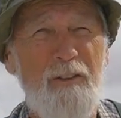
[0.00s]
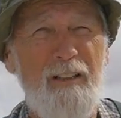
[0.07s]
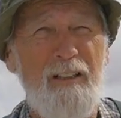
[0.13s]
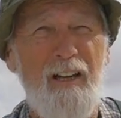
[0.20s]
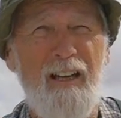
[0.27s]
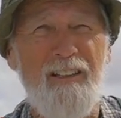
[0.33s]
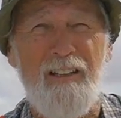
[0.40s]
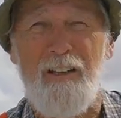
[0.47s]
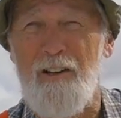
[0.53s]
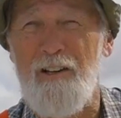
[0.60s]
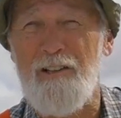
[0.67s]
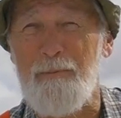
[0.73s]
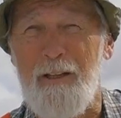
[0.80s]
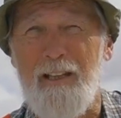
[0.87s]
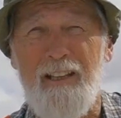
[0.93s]
at the
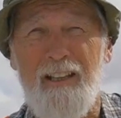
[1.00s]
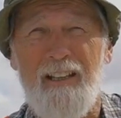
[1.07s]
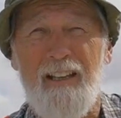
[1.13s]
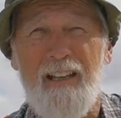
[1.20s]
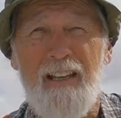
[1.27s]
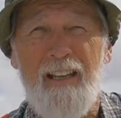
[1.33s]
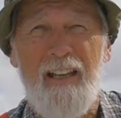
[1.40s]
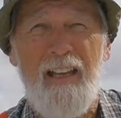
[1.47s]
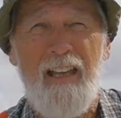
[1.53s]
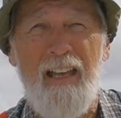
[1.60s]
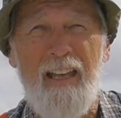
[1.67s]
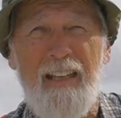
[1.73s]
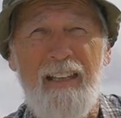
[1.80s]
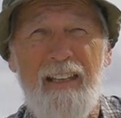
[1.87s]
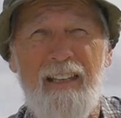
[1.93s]
lodge meeting.
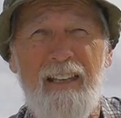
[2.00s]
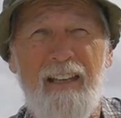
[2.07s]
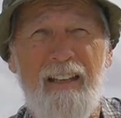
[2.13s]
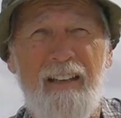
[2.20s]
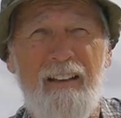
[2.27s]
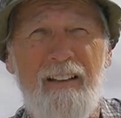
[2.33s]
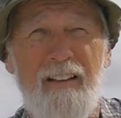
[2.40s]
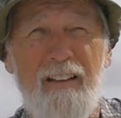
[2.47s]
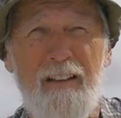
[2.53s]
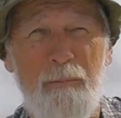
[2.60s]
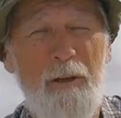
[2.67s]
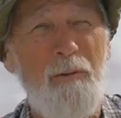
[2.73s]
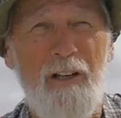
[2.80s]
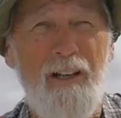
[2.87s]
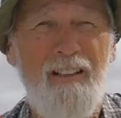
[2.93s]
And
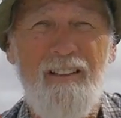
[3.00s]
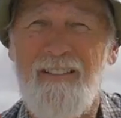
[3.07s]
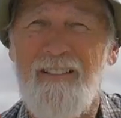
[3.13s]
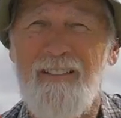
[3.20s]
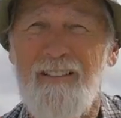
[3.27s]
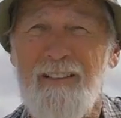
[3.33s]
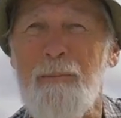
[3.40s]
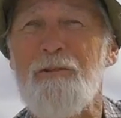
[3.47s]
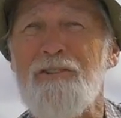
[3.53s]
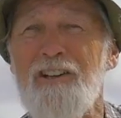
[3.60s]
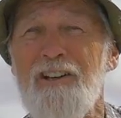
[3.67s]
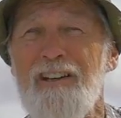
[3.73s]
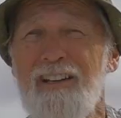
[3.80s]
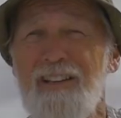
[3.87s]
meanwhile, keep your stick on the